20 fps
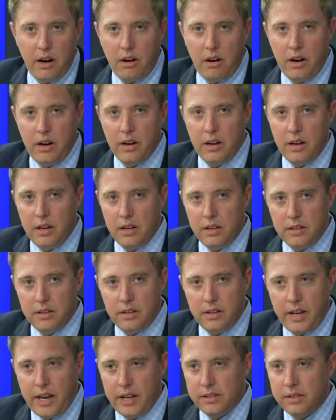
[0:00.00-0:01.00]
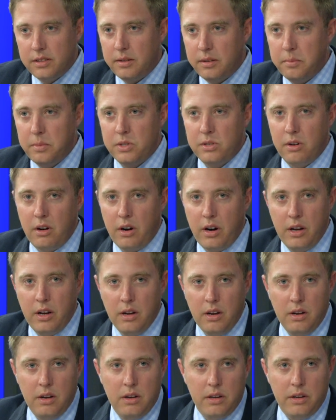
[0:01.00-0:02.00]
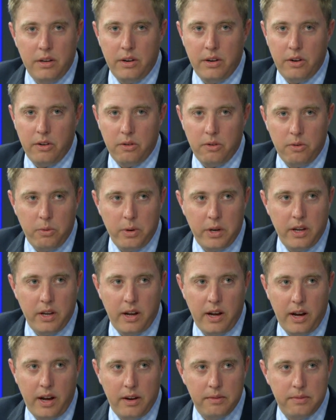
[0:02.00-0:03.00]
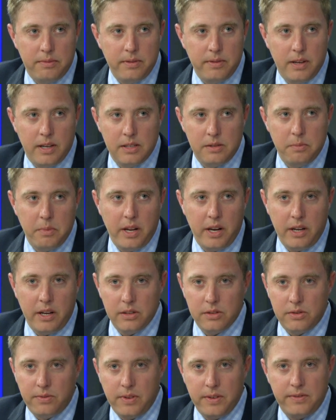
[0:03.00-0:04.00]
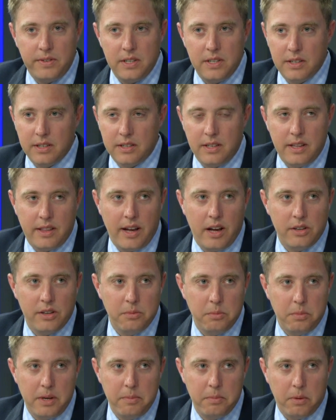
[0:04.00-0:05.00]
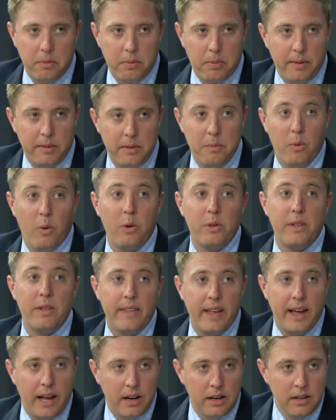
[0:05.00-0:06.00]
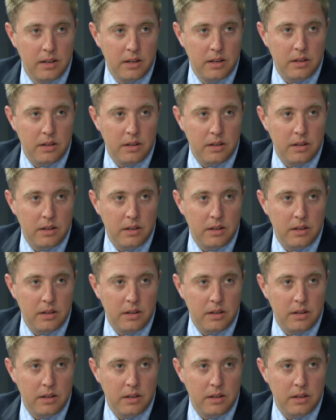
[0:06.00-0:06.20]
area, Kansas and Missouri, you know, we could have as many as 50, 60,000 people, probably more than that,